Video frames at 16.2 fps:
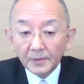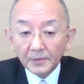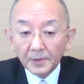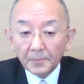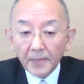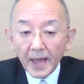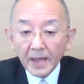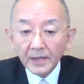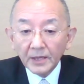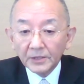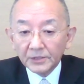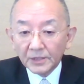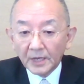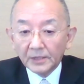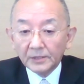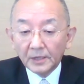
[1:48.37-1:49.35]
The banking
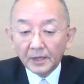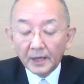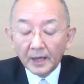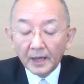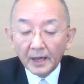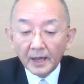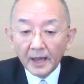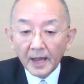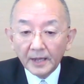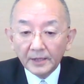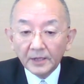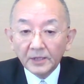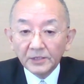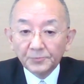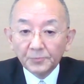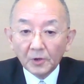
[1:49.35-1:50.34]
sector
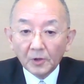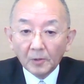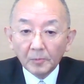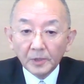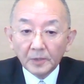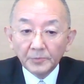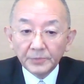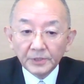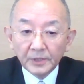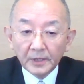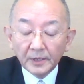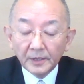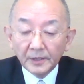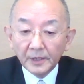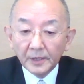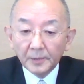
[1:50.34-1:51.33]
had its problems.
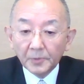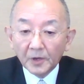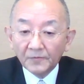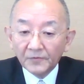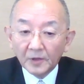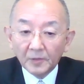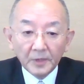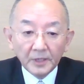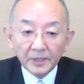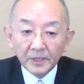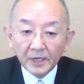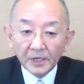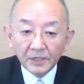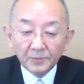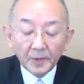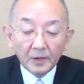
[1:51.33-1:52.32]
Their
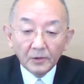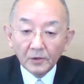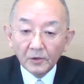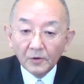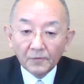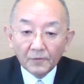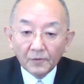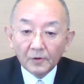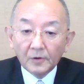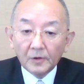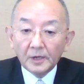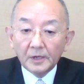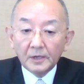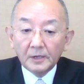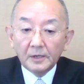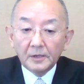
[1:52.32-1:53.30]
profitability has been low for
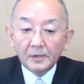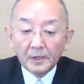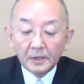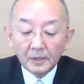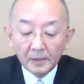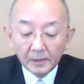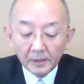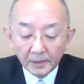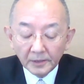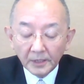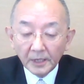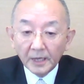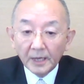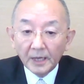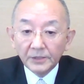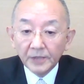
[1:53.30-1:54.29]

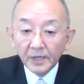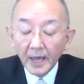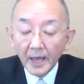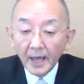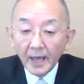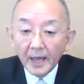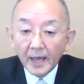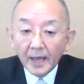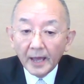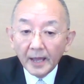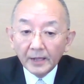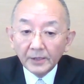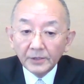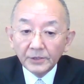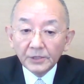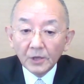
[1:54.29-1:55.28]
decades.
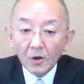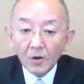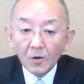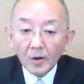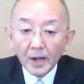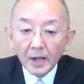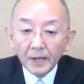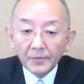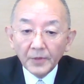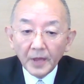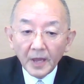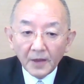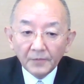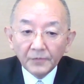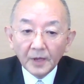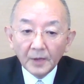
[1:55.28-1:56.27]
And so
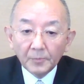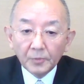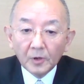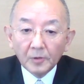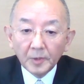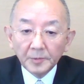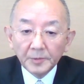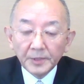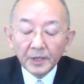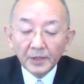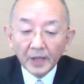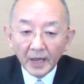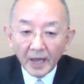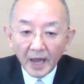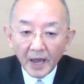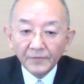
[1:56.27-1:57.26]
they have their problems and
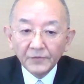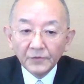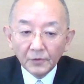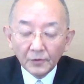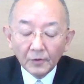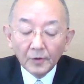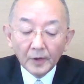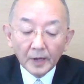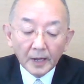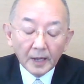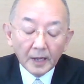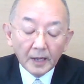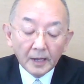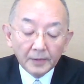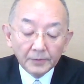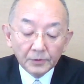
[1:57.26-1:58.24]
they have to
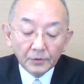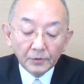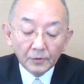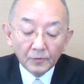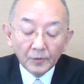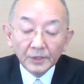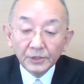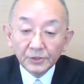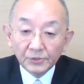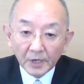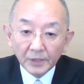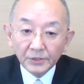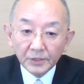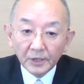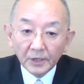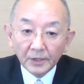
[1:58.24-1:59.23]

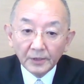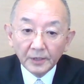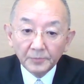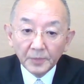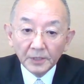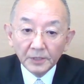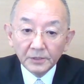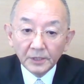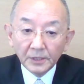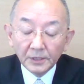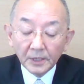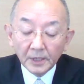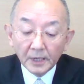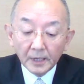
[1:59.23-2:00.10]
restructure their business